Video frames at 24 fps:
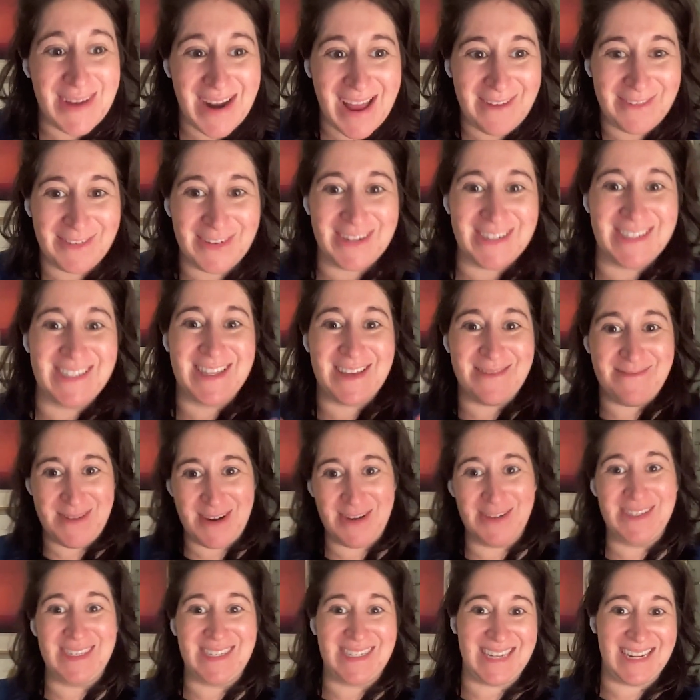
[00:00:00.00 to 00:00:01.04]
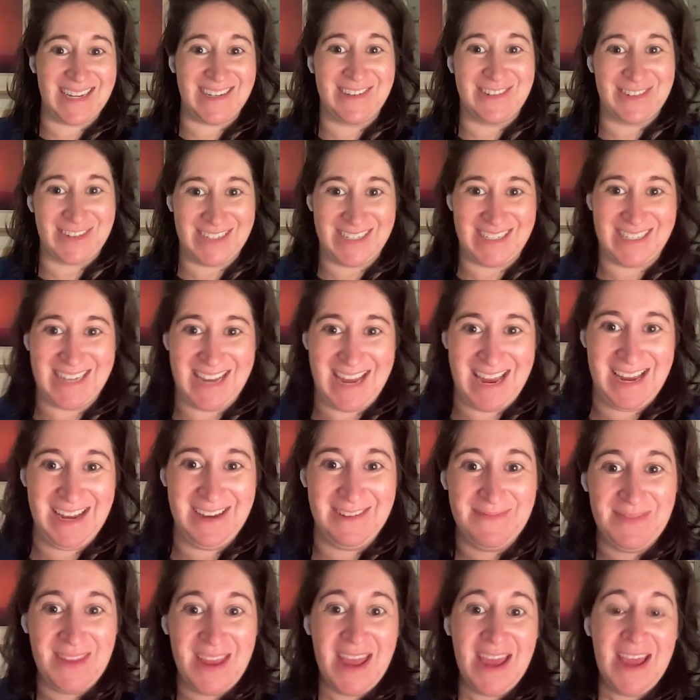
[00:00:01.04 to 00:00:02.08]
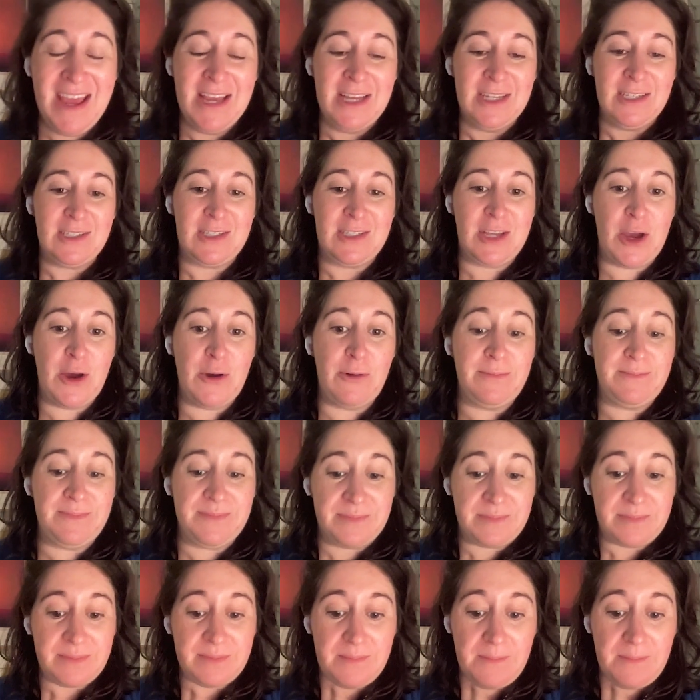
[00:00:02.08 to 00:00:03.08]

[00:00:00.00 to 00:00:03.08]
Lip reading: whatever is the most interesting. So